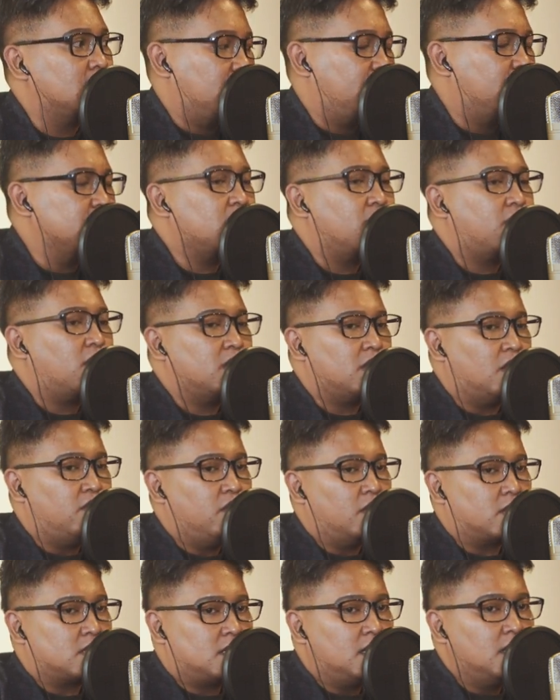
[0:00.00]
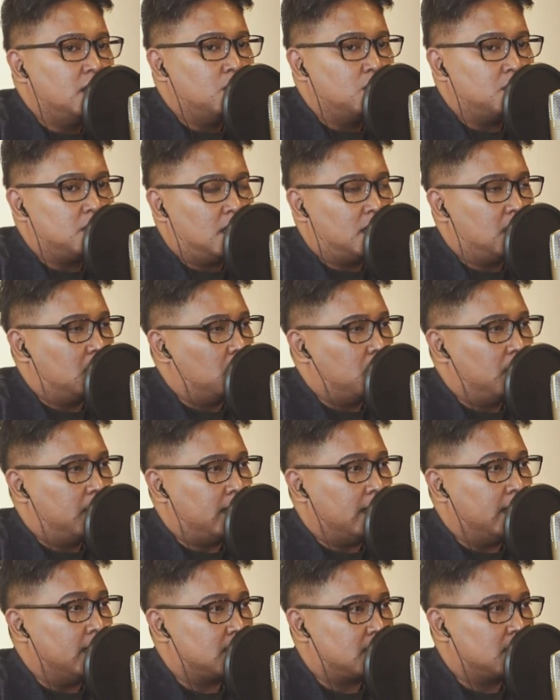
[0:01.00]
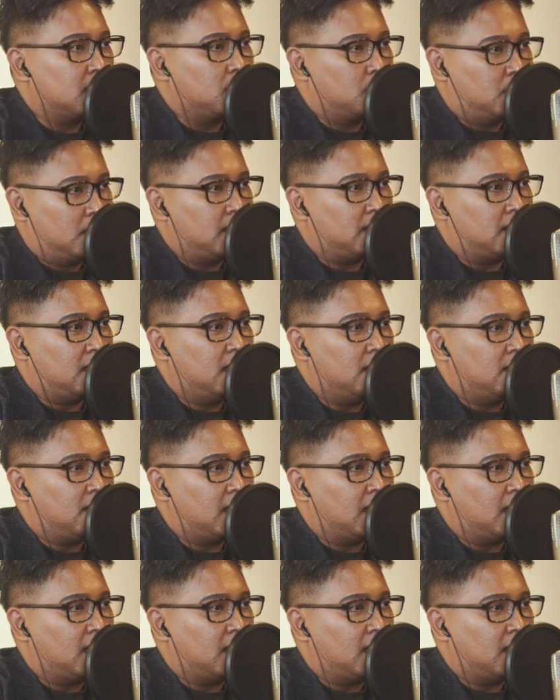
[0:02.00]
first of all, if you're still using the word Insta-worthy,